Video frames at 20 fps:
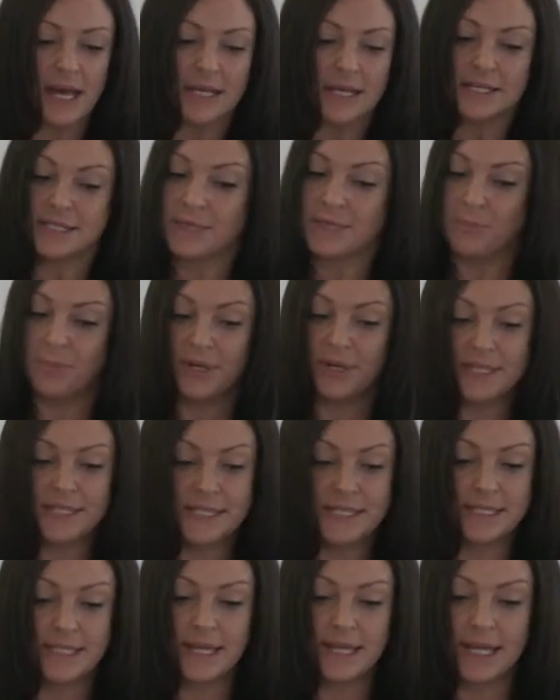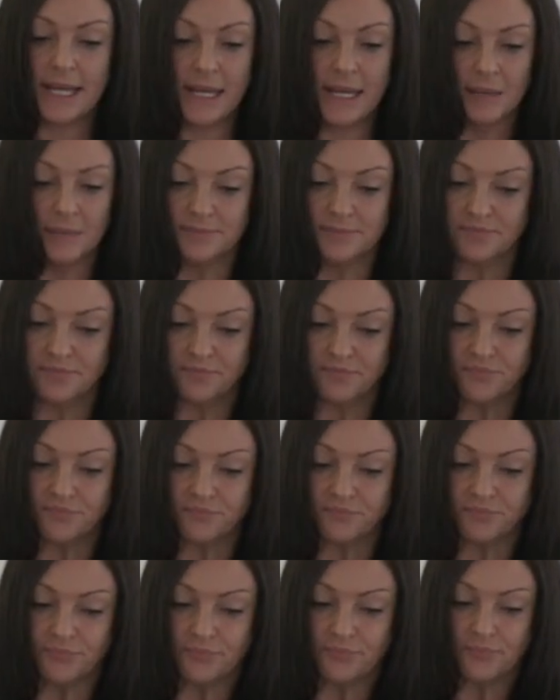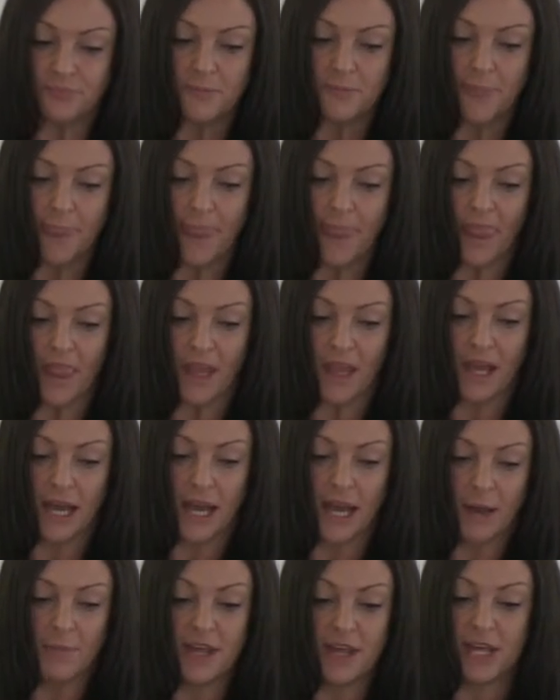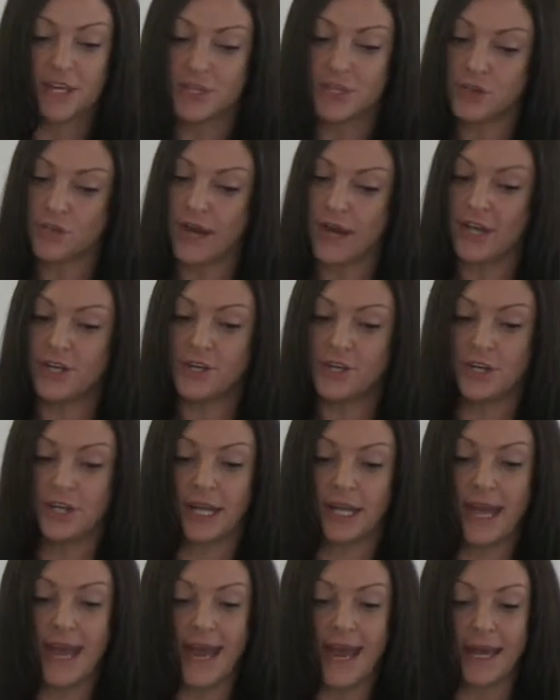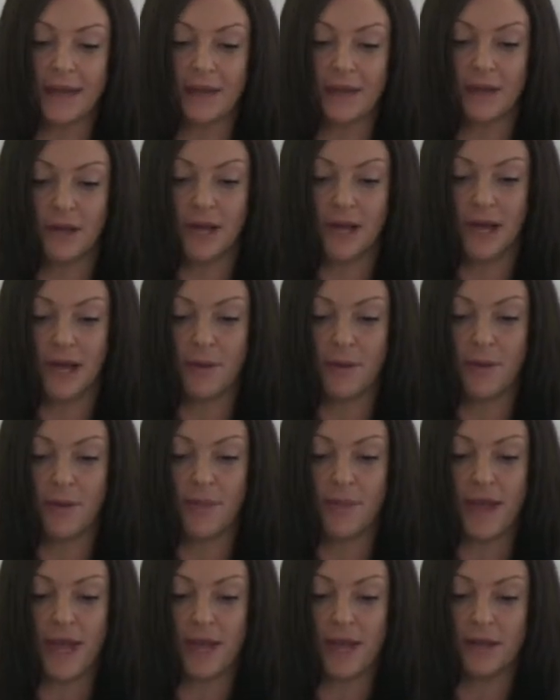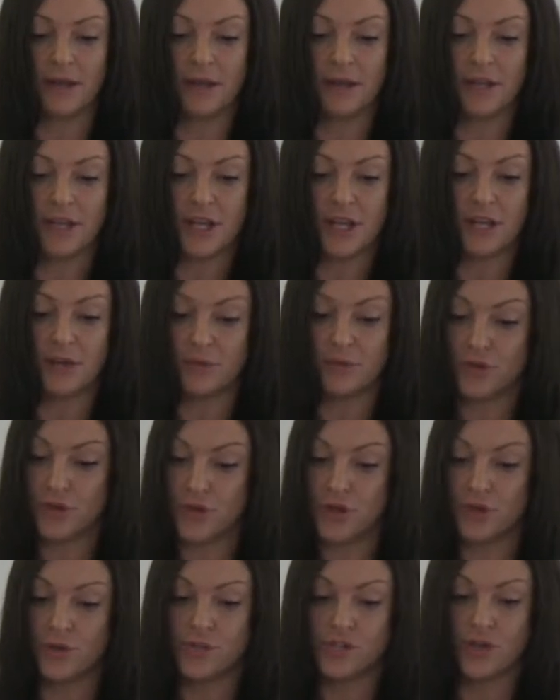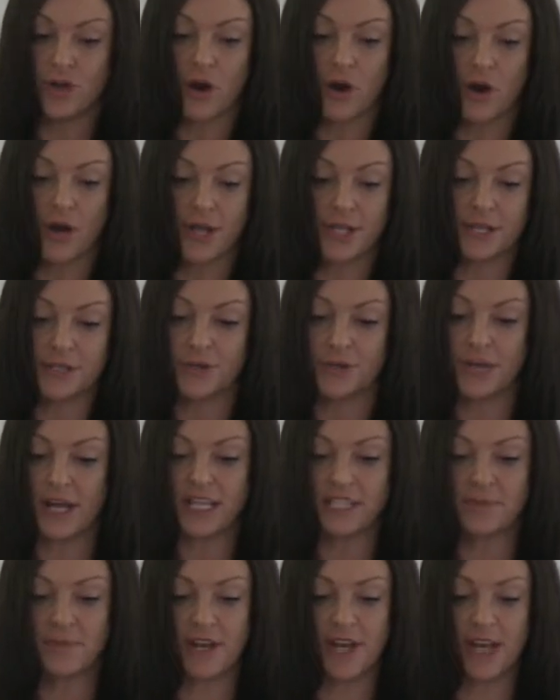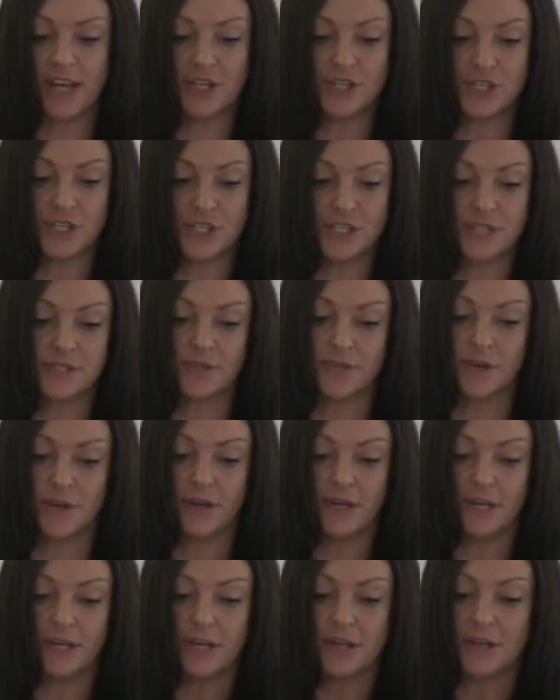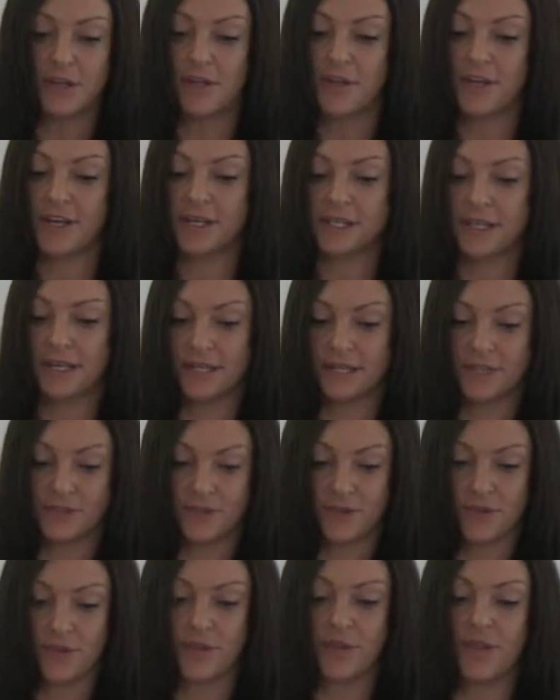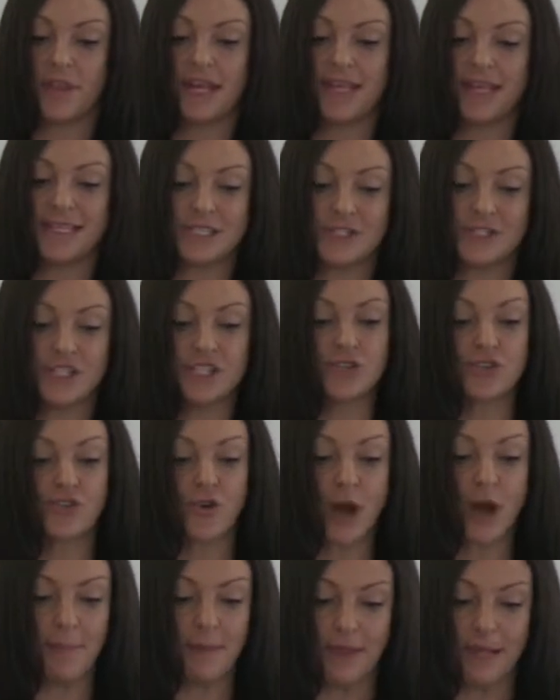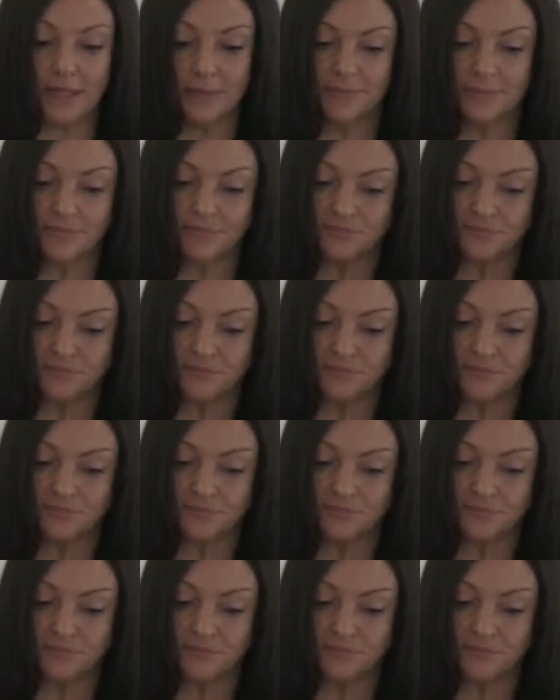Simplicity, the integration again, and then the user guides, good explanations for the things that it is describing.